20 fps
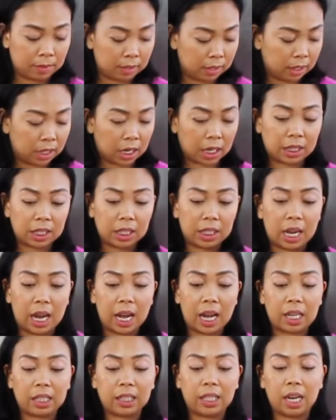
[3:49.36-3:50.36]
And I didn't
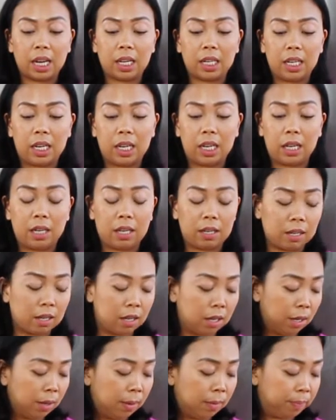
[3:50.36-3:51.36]
add any
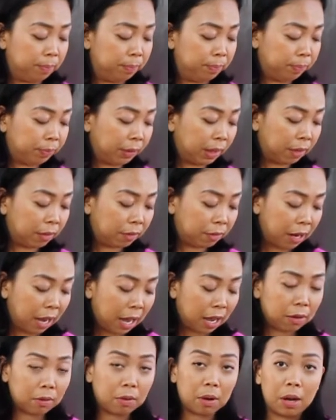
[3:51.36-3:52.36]

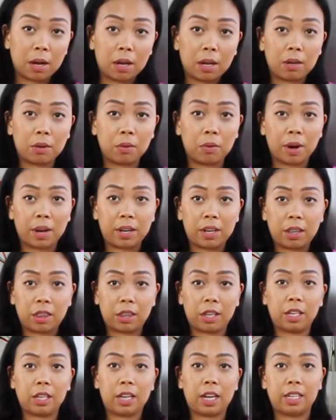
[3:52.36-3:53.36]
flour or
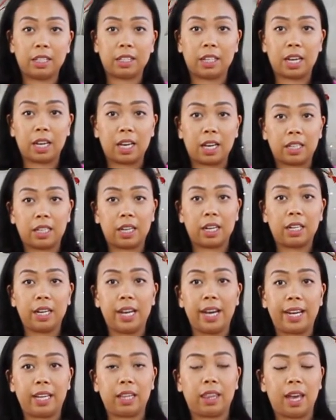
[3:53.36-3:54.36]
anything like that, and I
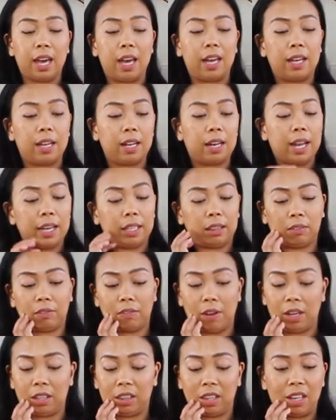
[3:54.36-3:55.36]
like that. I like the
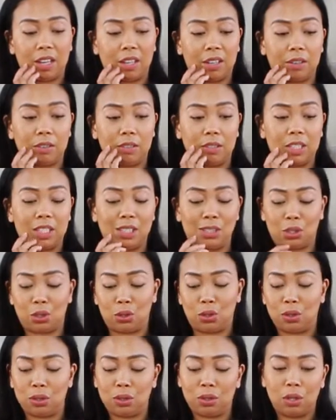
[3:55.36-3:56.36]
fact that I don't need
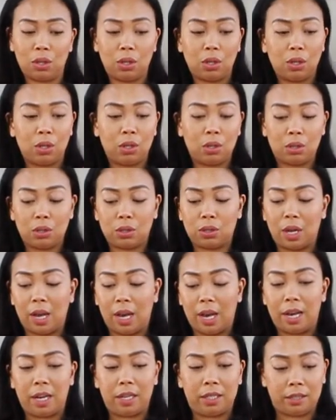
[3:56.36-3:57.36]
to
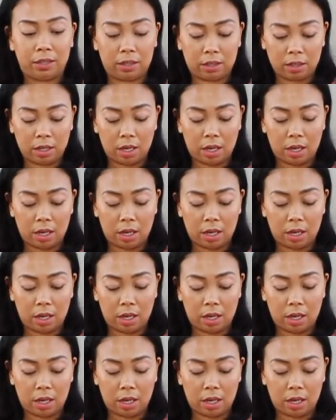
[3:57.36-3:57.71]
add